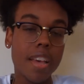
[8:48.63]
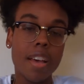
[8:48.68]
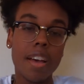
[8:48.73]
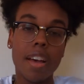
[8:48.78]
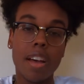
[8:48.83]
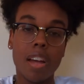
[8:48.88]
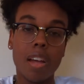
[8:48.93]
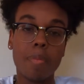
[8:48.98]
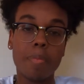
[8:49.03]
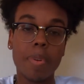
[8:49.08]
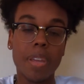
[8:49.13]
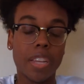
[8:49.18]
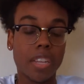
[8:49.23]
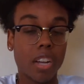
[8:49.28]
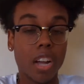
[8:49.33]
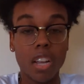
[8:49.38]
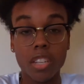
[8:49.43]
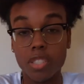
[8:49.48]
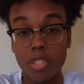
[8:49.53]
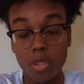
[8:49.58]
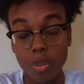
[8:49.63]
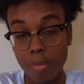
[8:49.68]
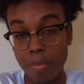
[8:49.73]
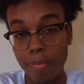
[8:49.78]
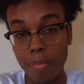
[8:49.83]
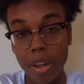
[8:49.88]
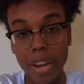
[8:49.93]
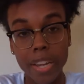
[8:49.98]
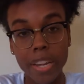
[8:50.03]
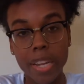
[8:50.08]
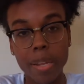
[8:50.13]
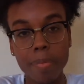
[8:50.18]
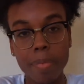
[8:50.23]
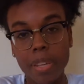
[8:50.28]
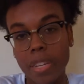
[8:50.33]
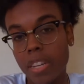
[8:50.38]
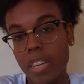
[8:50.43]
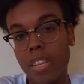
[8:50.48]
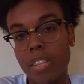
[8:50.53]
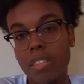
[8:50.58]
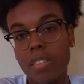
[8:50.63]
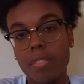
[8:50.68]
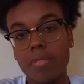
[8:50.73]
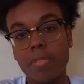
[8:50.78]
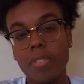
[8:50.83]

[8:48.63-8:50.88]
It costs you money because